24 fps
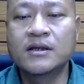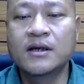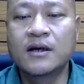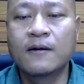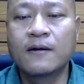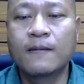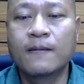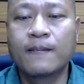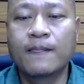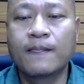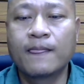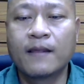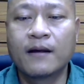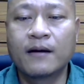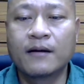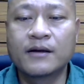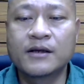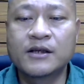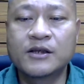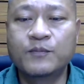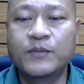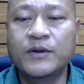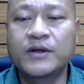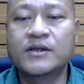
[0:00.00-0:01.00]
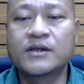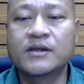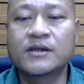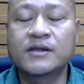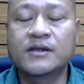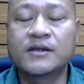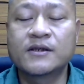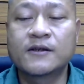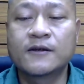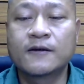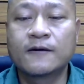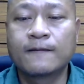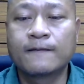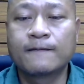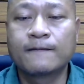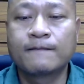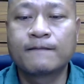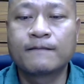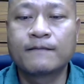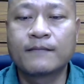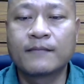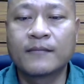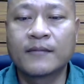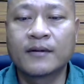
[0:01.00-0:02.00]
all these
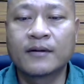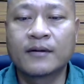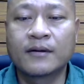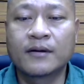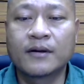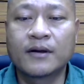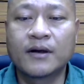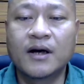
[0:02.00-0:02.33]
species